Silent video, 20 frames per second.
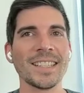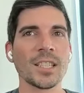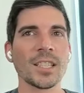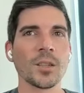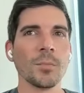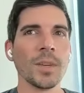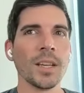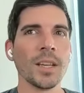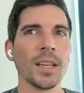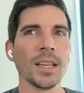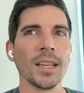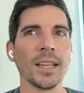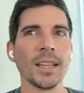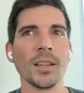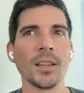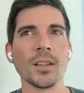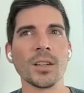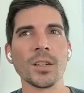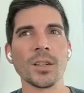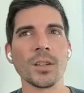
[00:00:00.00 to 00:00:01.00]
to me,
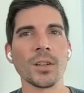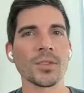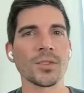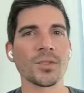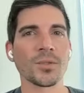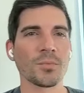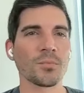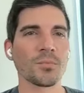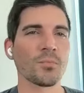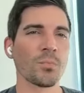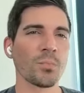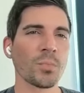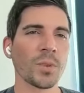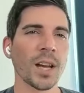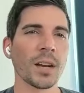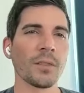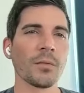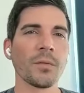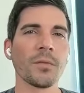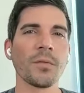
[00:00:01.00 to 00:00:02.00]
there's
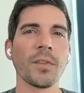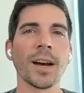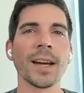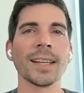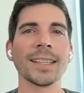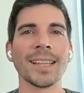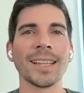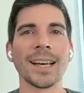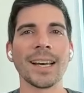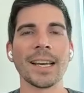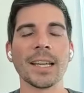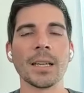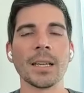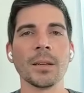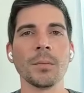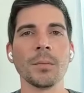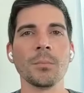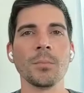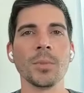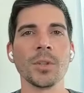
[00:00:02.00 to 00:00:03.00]
kind of a fine
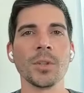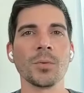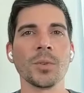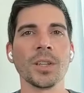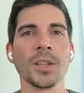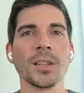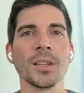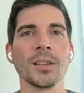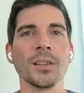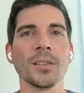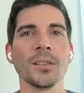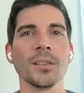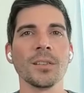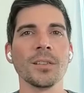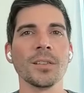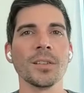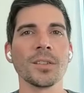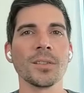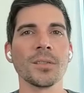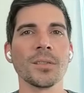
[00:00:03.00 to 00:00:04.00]
line between
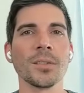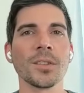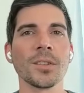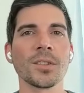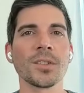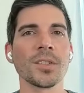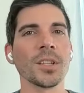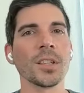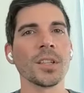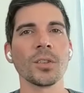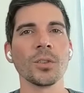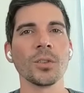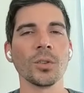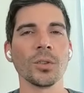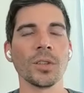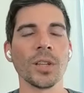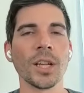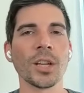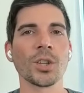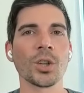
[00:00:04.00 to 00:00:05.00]
the cynical
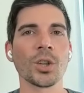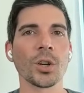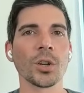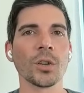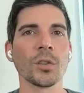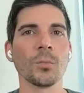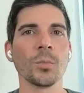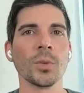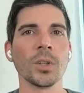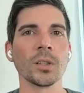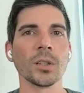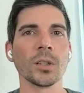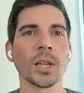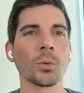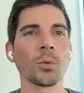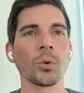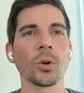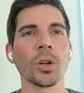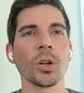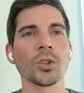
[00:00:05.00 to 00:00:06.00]
nature of being
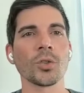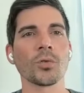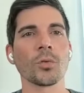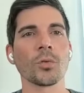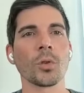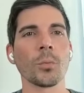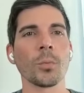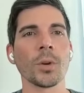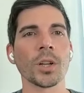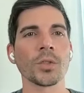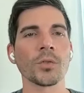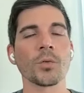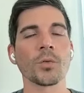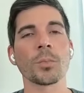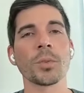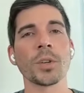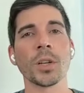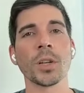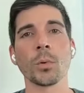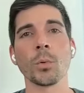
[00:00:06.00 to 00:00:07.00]
like, we're all just robots
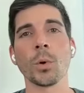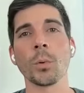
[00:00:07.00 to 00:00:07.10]
repeating